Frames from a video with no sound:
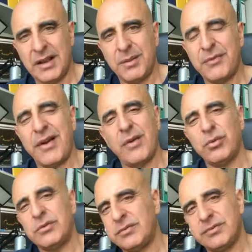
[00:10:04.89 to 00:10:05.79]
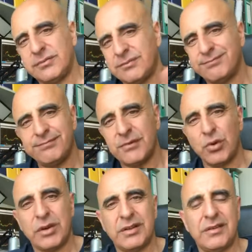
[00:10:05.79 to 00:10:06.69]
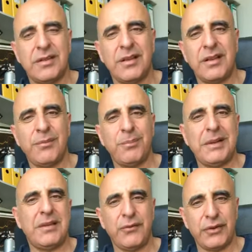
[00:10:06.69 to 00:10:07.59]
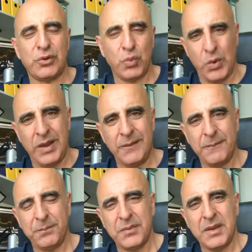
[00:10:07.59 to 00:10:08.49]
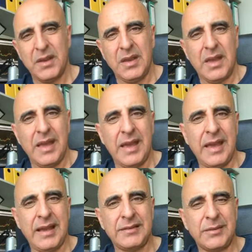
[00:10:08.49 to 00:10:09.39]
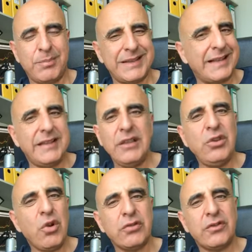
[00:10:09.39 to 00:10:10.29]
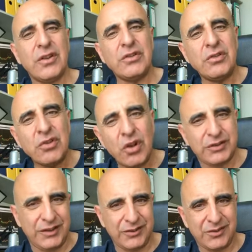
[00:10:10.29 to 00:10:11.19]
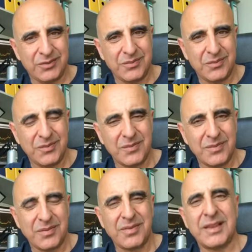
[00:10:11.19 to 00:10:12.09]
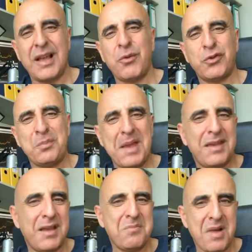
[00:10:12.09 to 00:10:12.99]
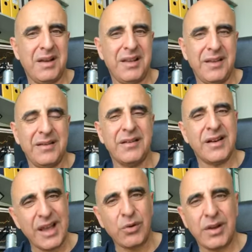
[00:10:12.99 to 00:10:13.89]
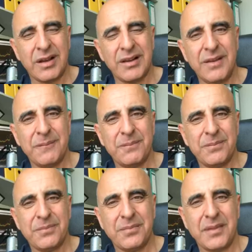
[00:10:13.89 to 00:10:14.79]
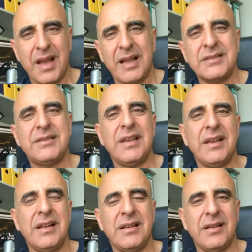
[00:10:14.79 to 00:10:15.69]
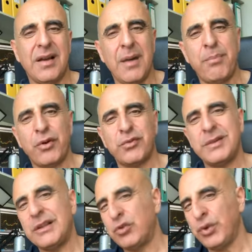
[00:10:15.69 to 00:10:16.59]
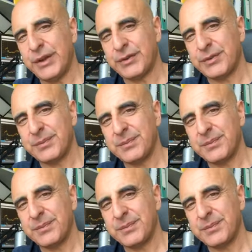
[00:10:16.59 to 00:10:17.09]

I mean, if I would look at it in a bit different way. And, but I did not notice that I was making money regularly until approximately two years.